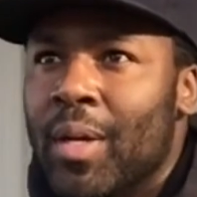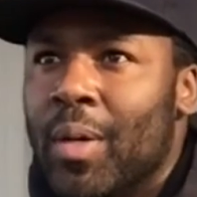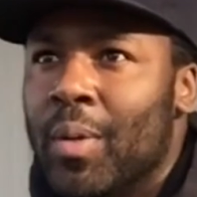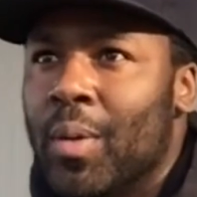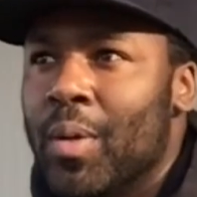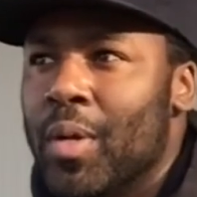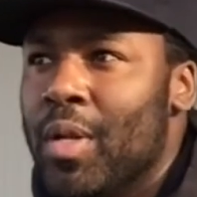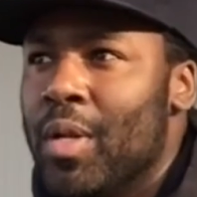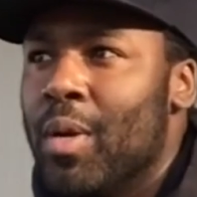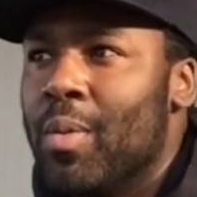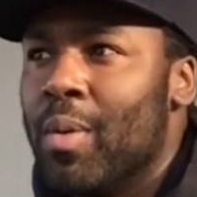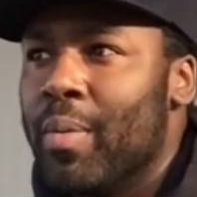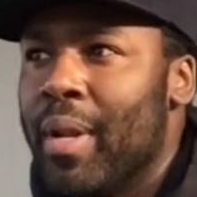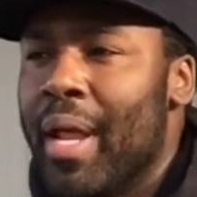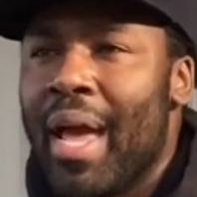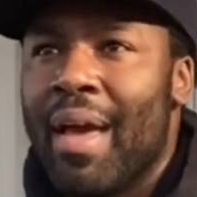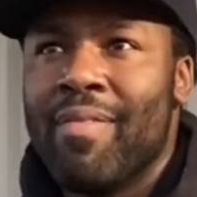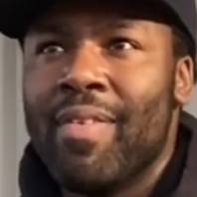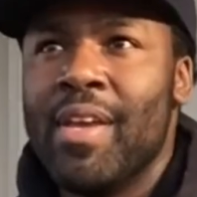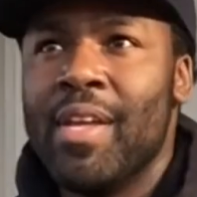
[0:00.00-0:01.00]
or we would
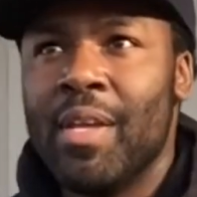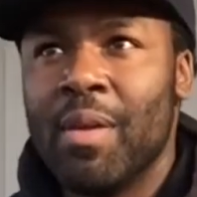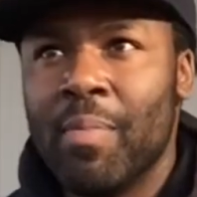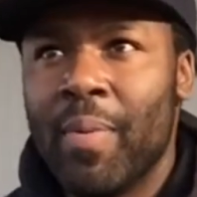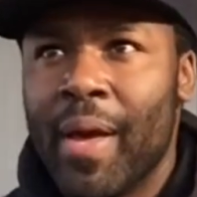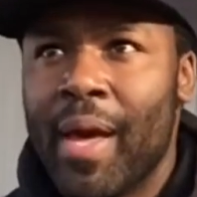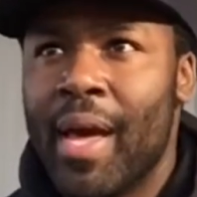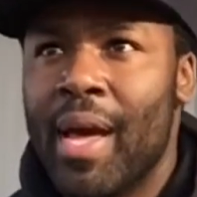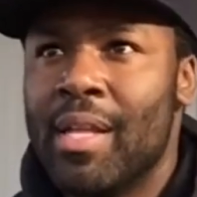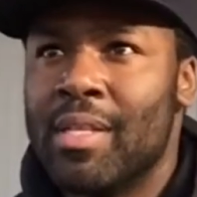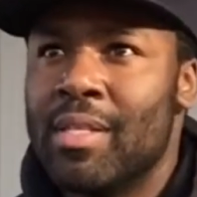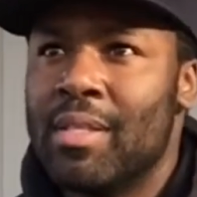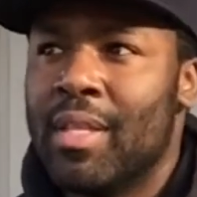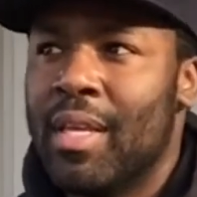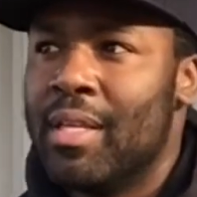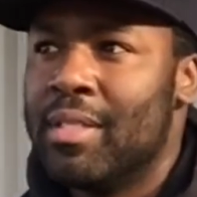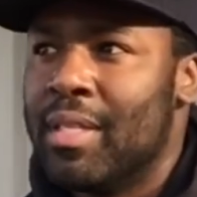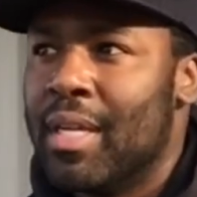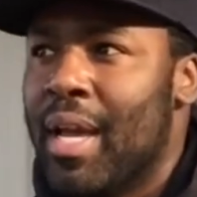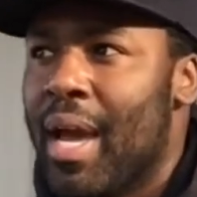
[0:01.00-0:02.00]
have heating pads and
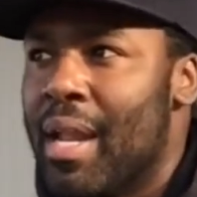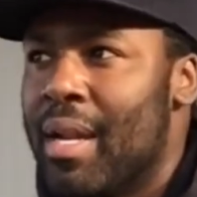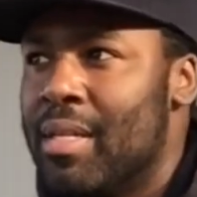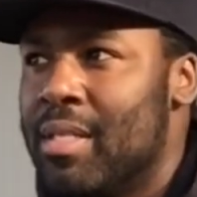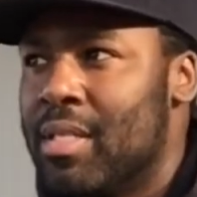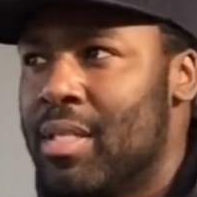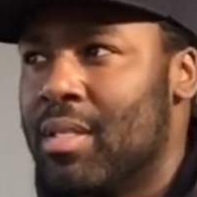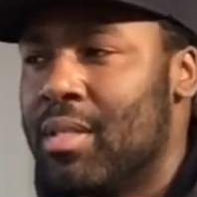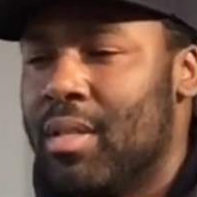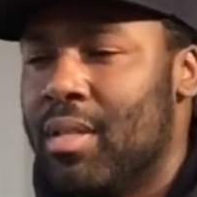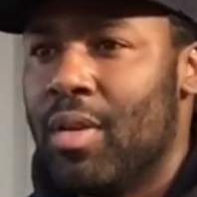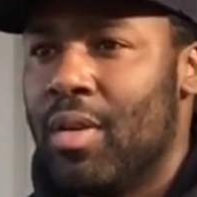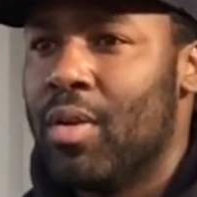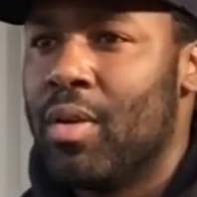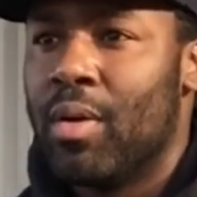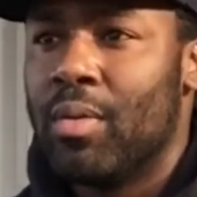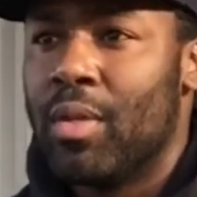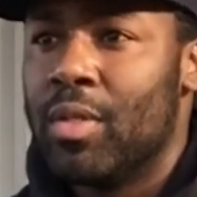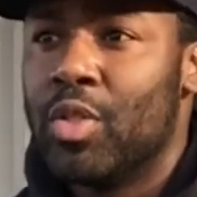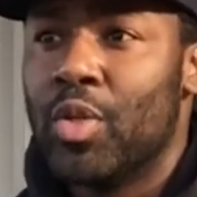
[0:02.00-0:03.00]
things that kind of just
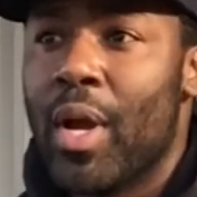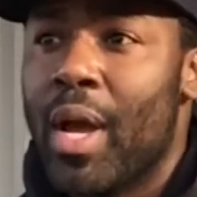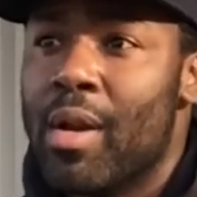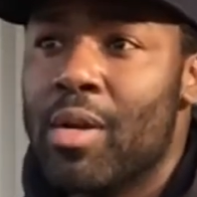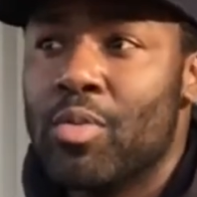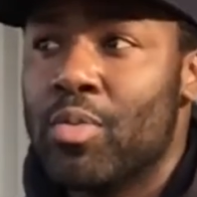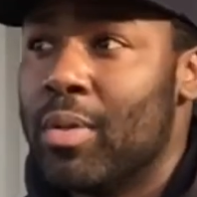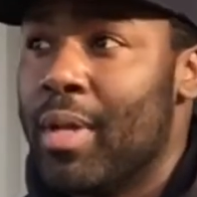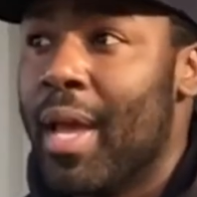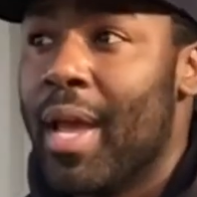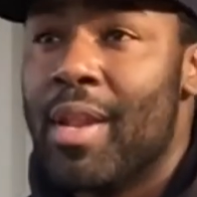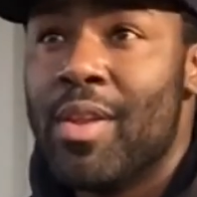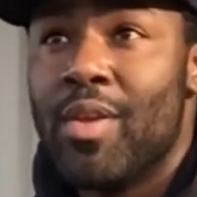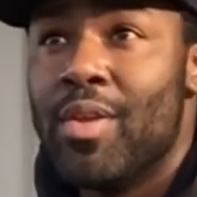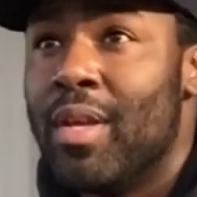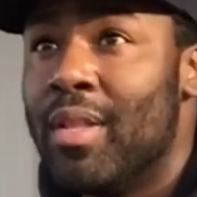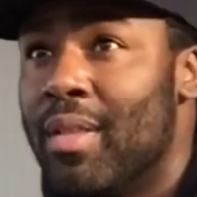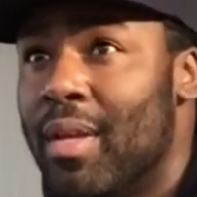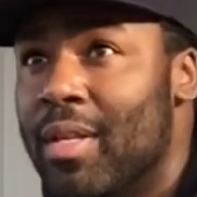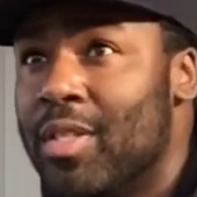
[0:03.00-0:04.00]
the trainers would, hey, do you
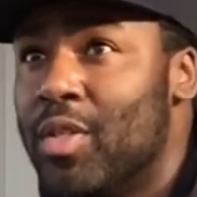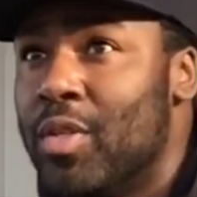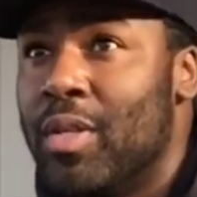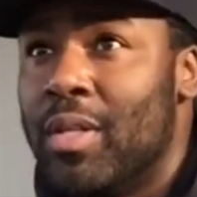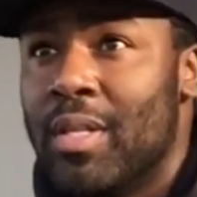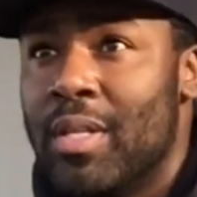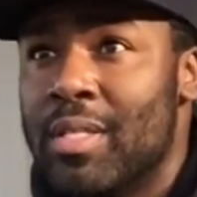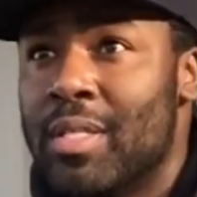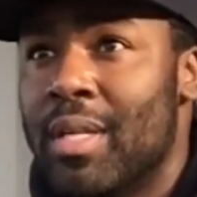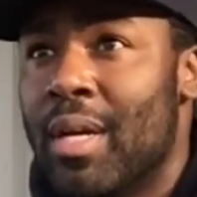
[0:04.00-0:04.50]
need this, do you need this?